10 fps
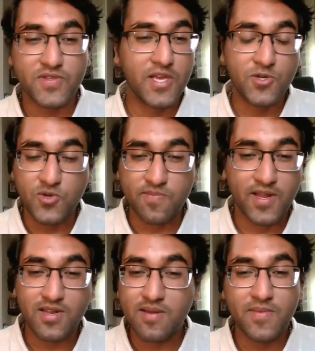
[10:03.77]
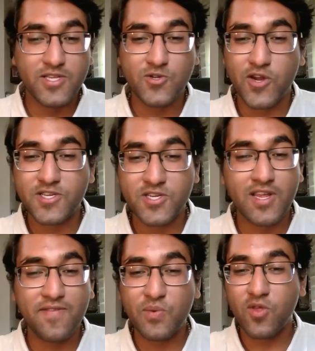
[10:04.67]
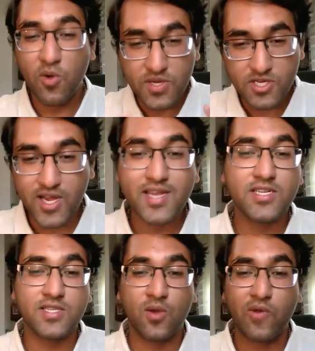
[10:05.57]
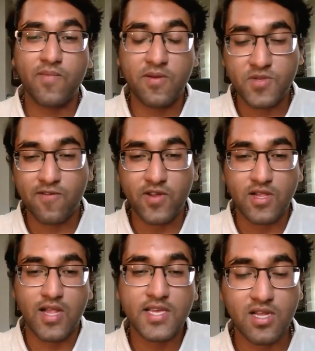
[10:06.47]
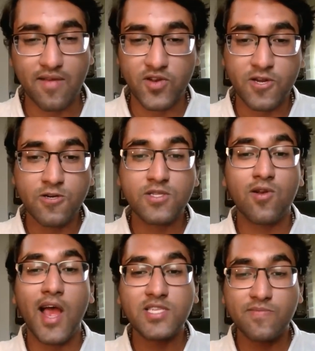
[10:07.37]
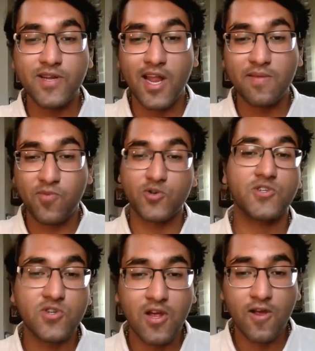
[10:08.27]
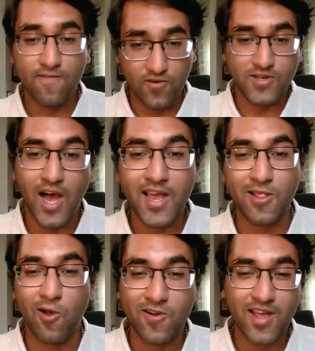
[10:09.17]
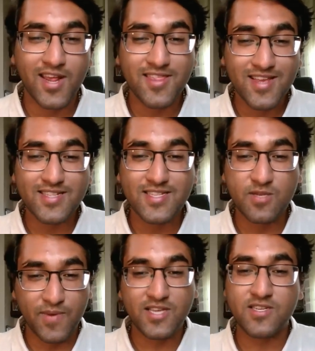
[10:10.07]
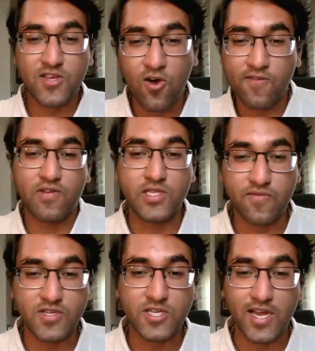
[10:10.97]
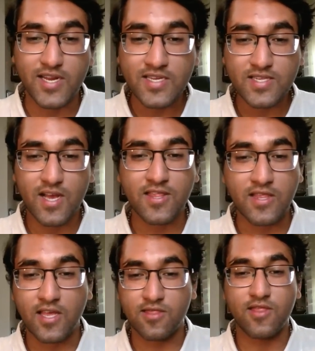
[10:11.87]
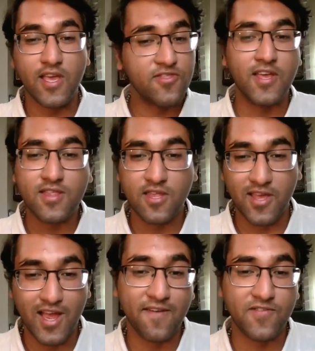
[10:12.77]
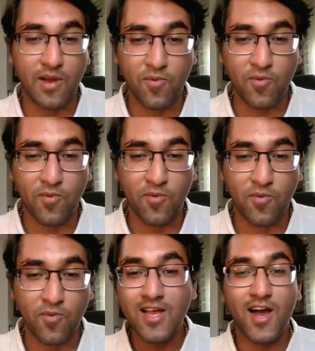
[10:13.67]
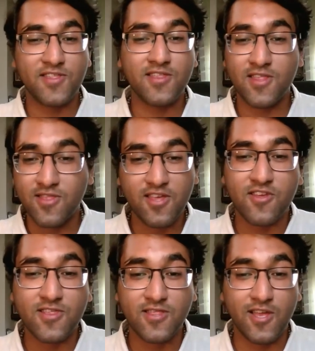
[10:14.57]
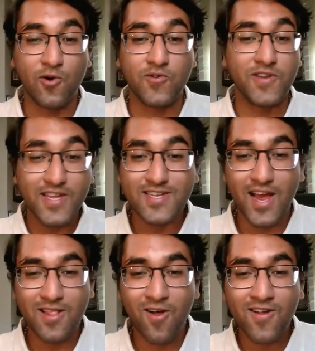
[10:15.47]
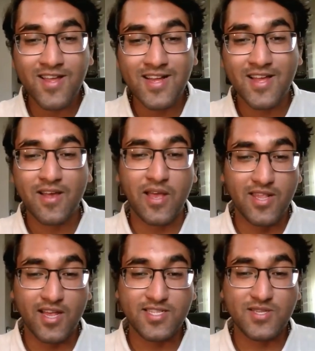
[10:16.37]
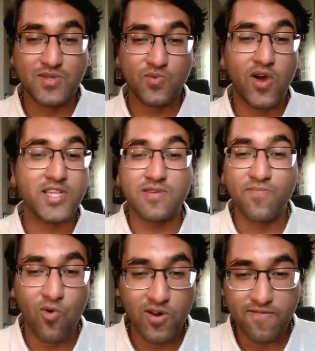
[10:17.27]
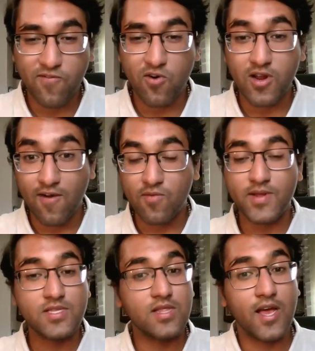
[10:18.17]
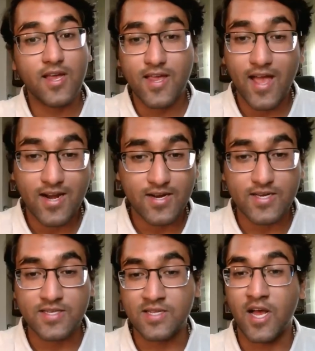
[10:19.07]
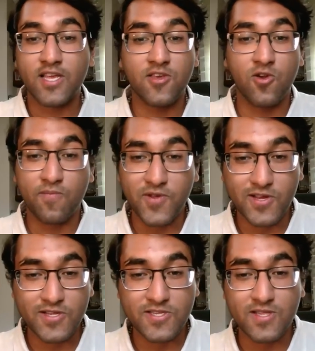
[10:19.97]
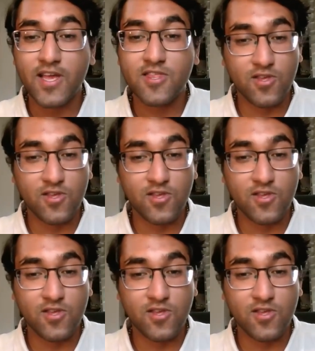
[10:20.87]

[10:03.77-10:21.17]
of the Central Tibetan Administration, even with all these changes that we've been observing in the last 11 years, there hasn't been any push for dialogue. I think it speaks to the confidence of the Chinese. I think that they think that they have the upper hand. I think that they think that they don't need dialogue. And that's why it's important for governments like Canada's, like the Europeans, like